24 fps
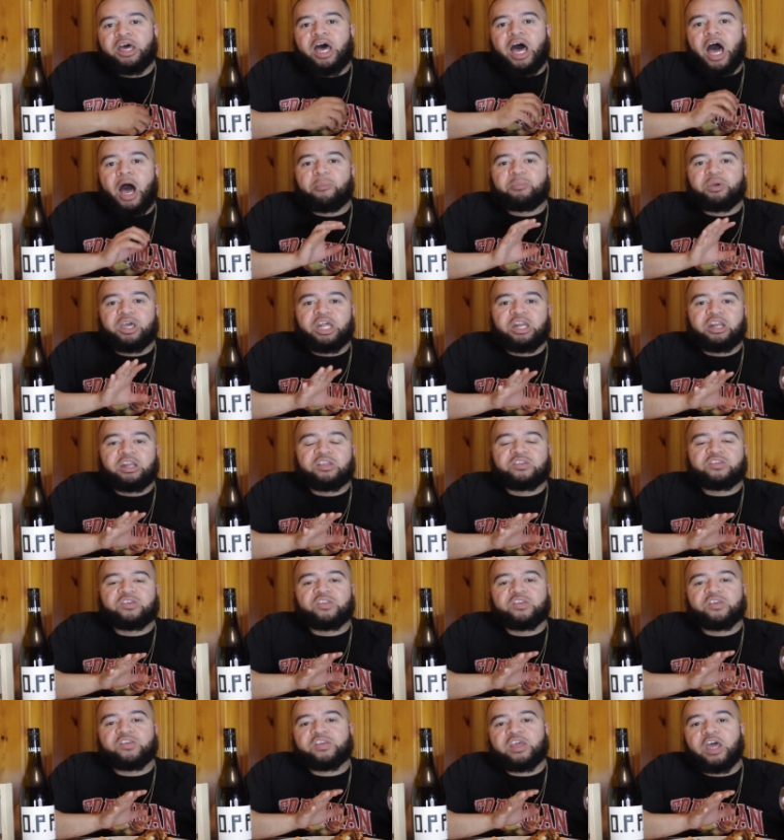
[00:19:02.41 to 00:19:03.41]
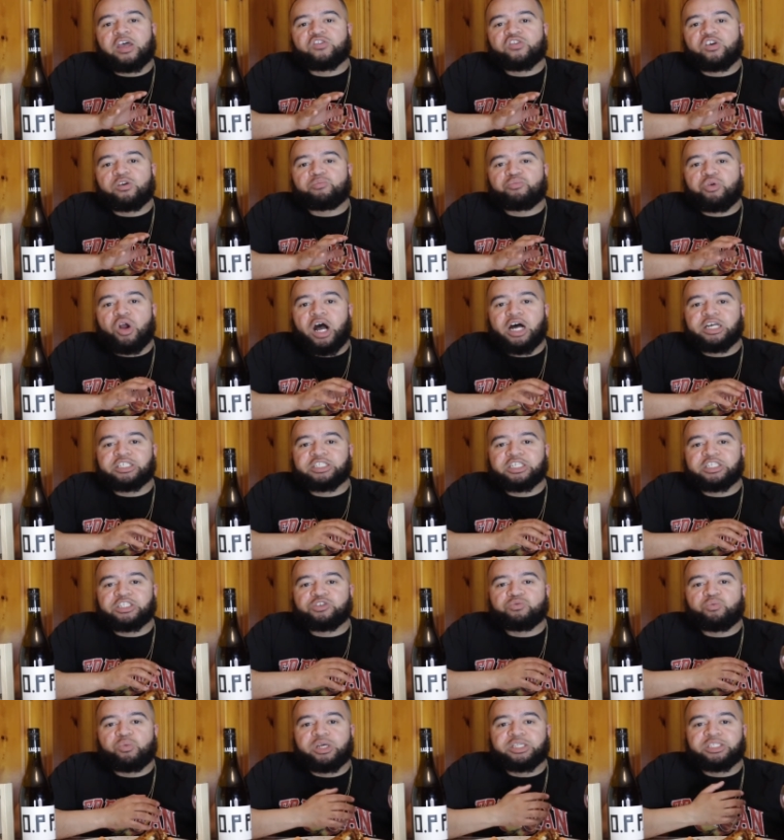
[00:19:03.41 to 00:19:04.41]
I'm getting into the scheduling
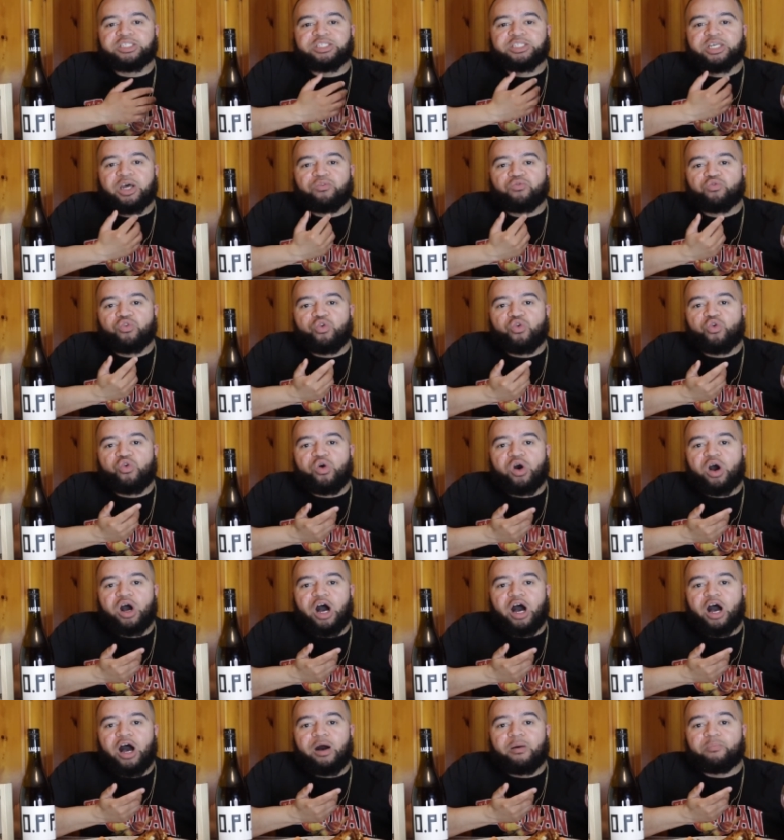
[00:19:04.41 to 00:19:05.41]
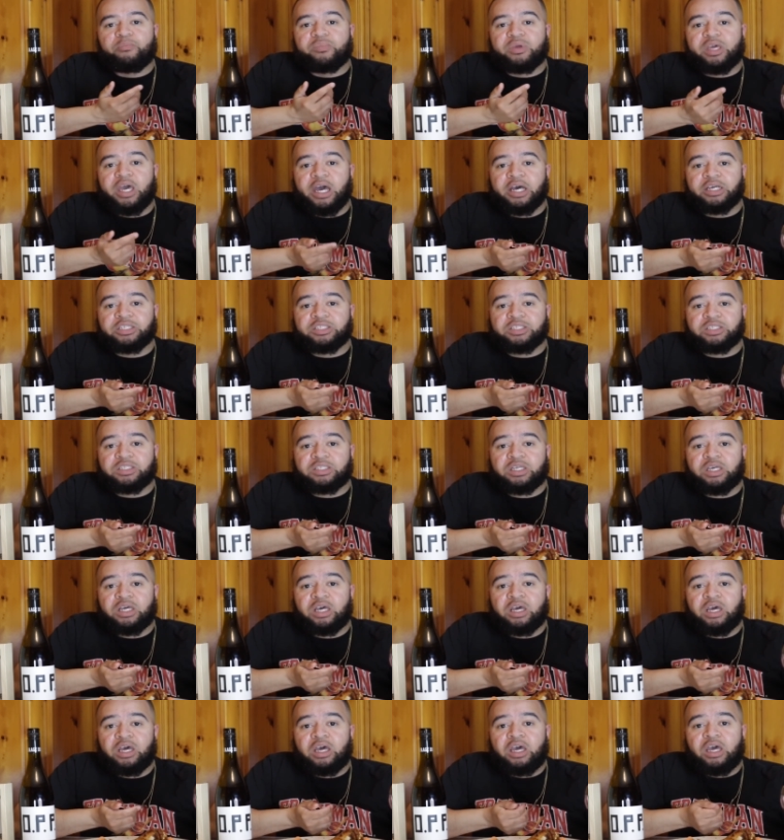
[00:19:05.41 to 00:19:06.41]
process with several guests,
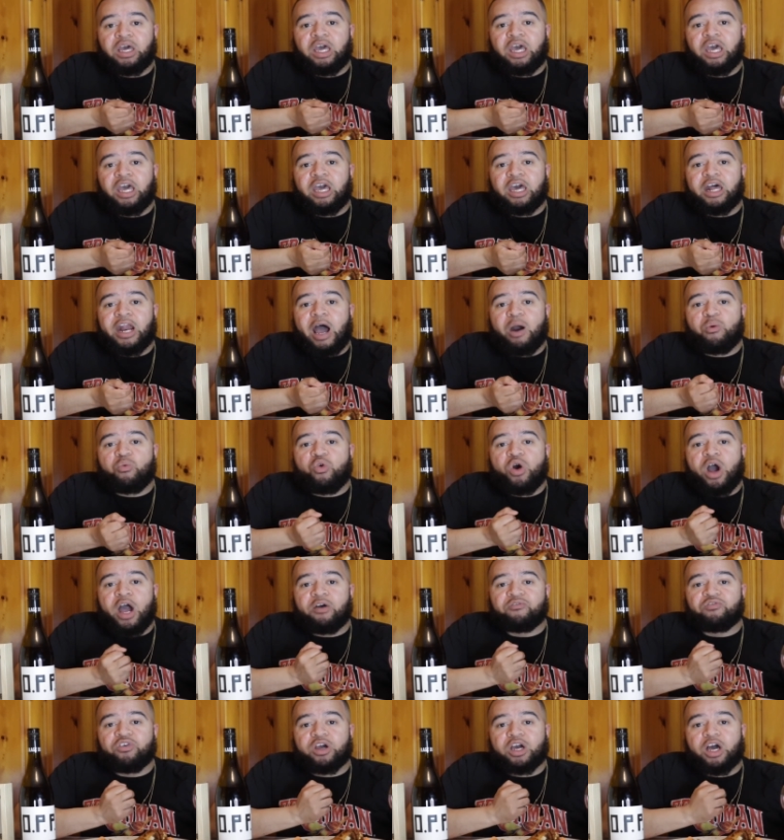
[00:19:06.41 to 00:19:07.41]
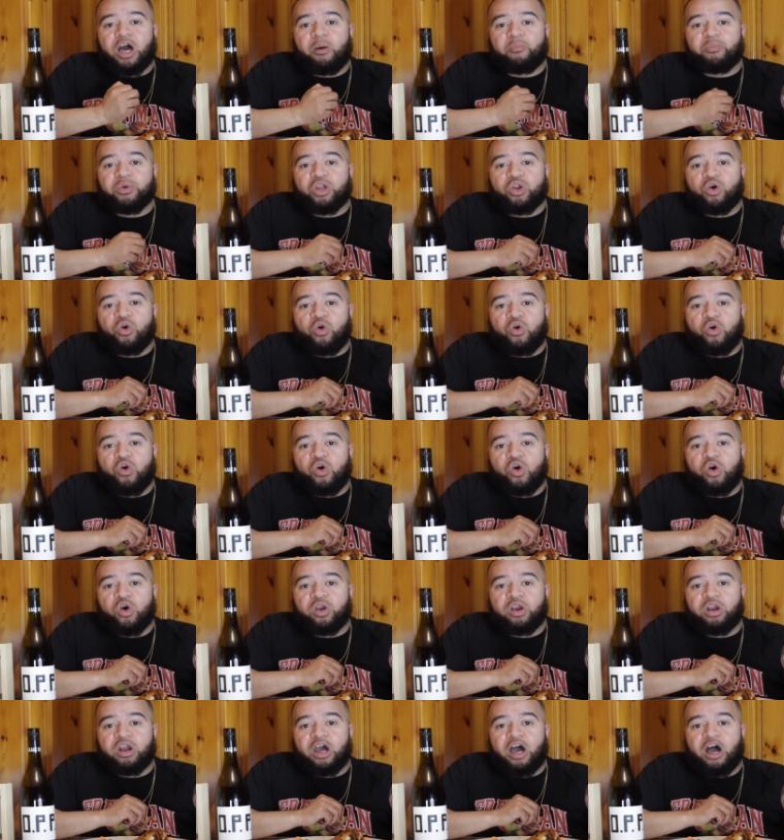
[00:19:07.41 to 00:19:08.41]
and I will have them coming
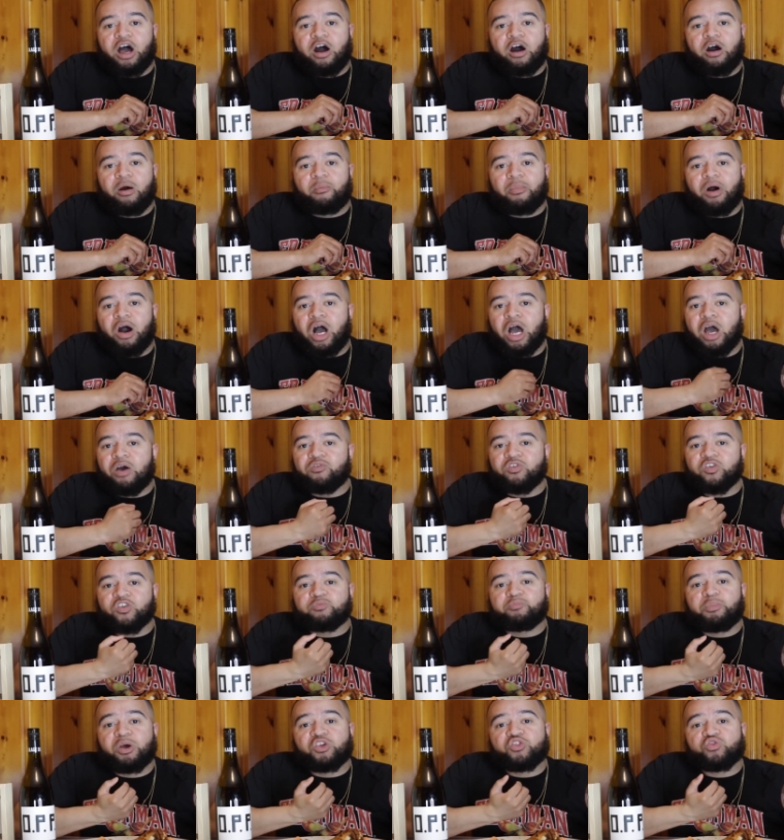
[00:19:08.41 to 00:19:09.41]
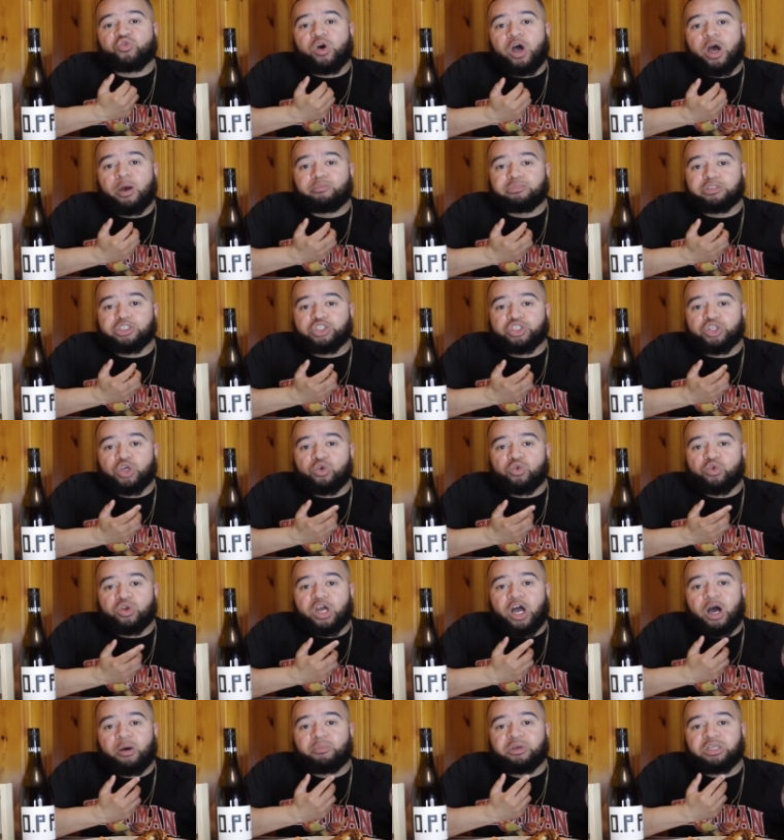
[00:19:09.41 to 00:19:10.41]
on. I'll have a special episode
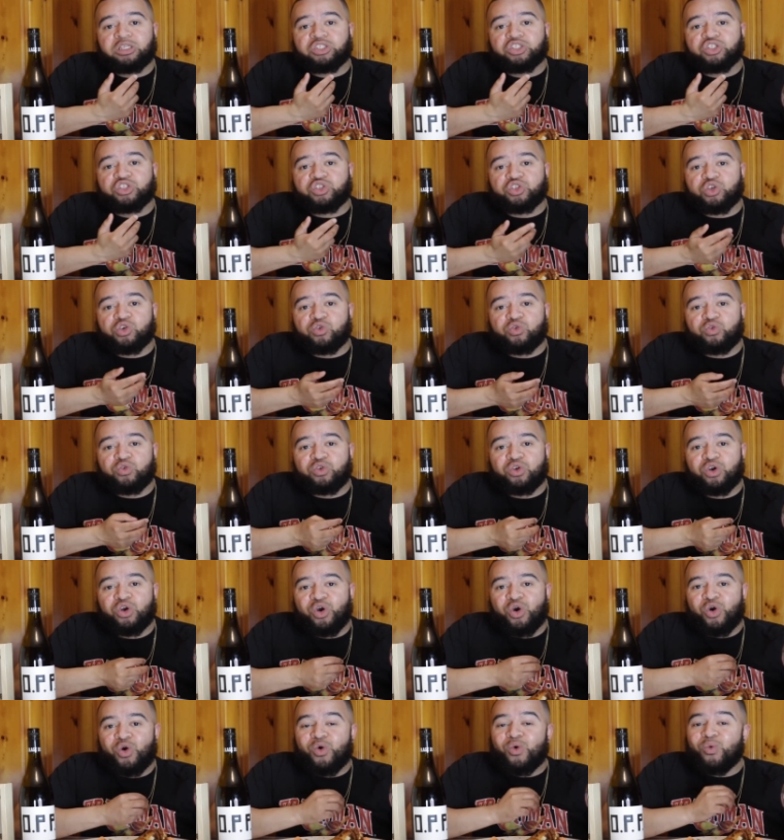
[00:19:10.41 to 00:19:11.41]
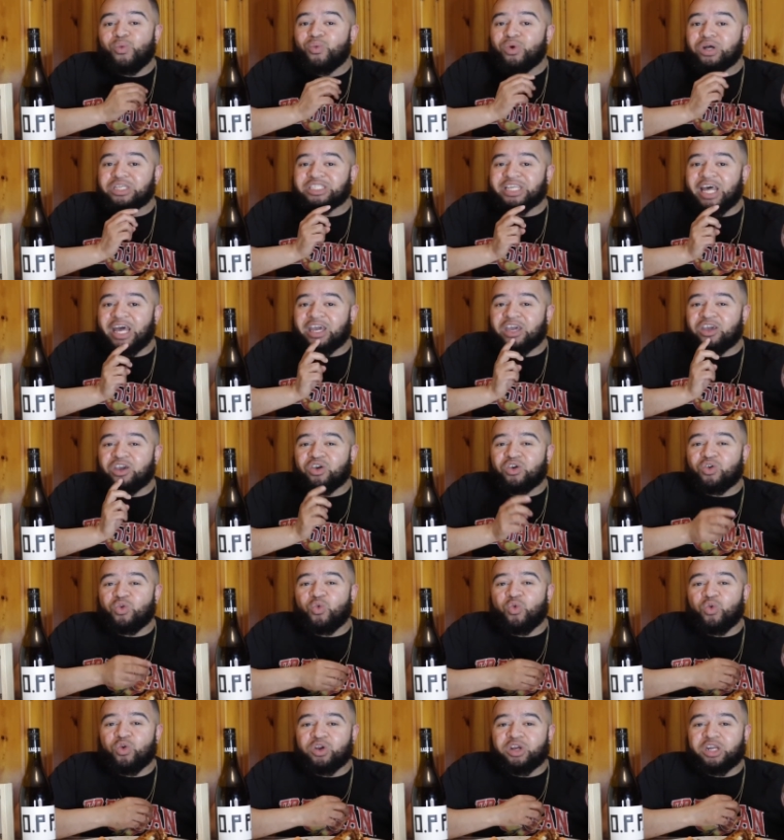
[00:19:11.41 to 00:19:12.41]
coming soon once I can
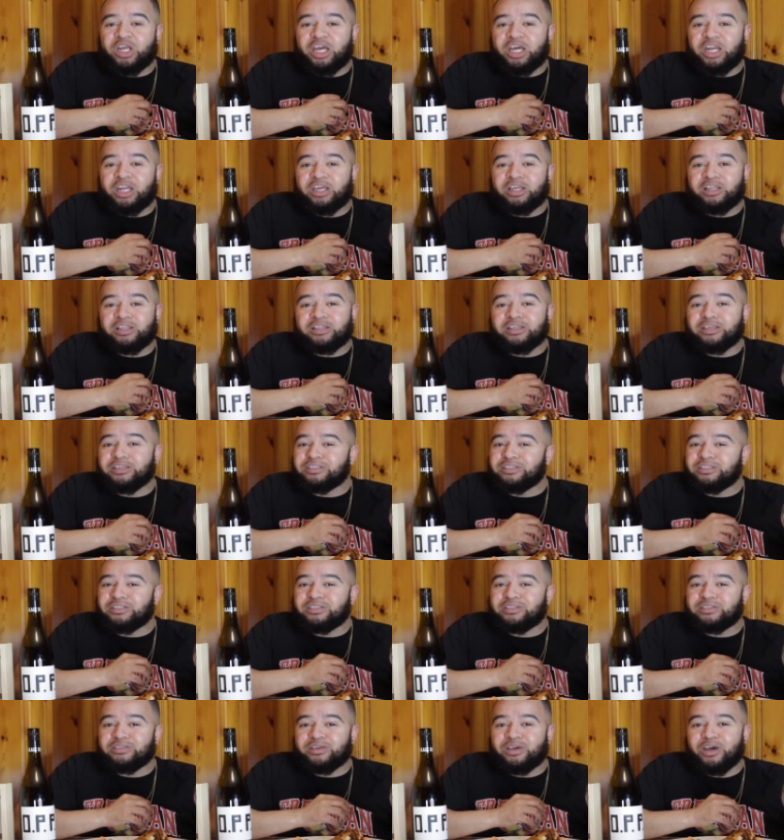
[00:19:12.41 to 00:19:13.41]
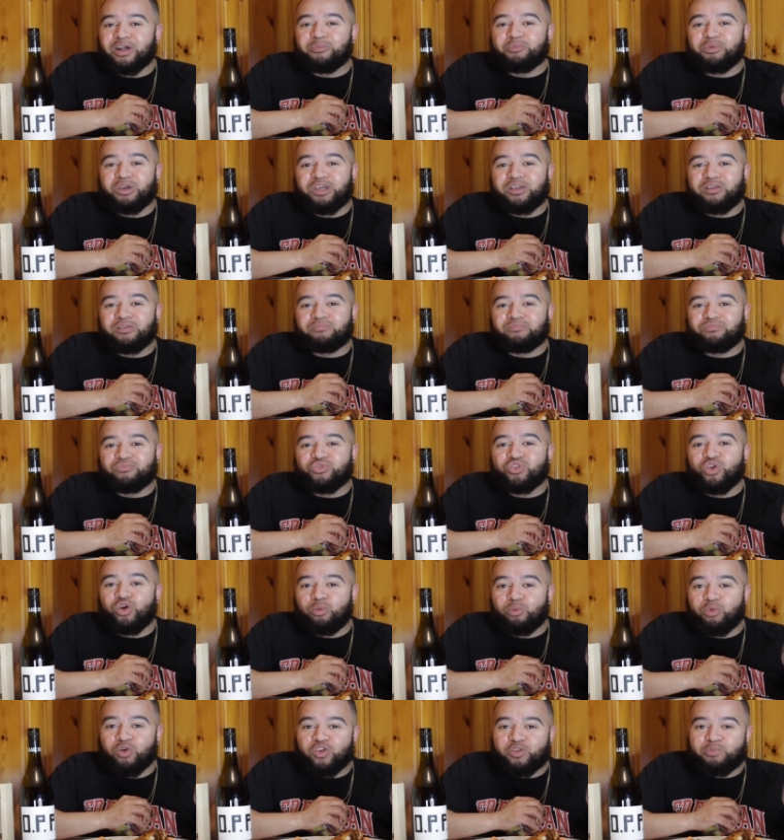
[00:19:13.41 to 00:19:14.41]
coordinate it. It's going to be
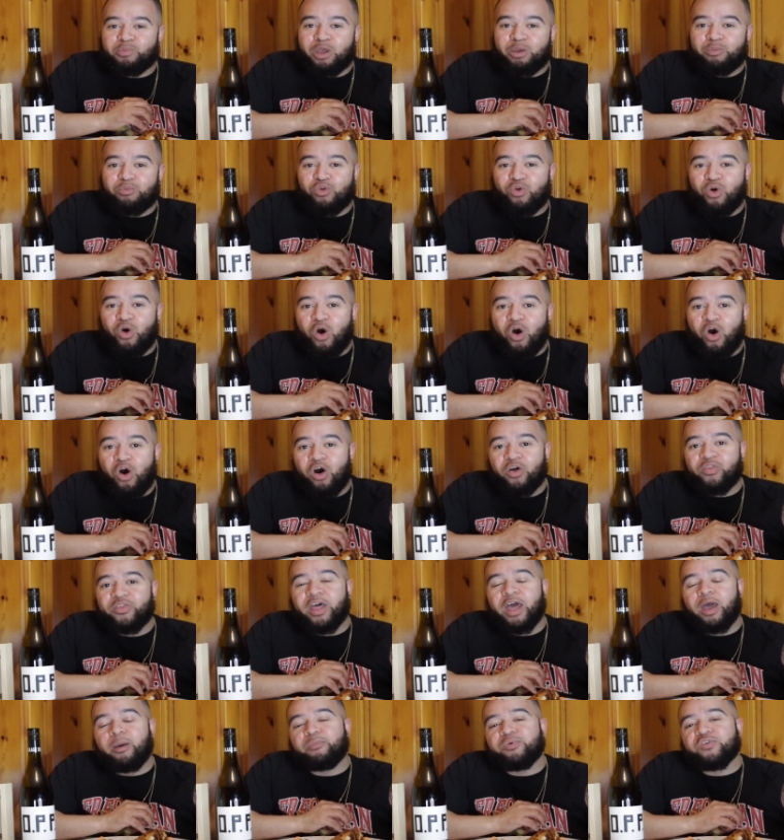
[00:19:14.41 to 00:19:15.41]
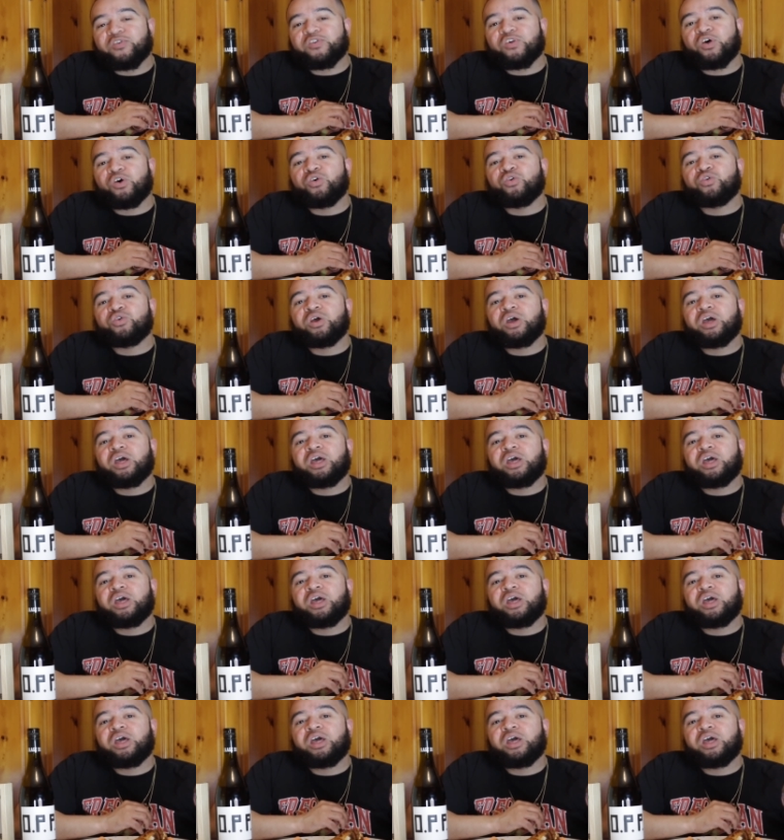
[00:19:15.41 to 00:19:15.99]
numerous people on the episode.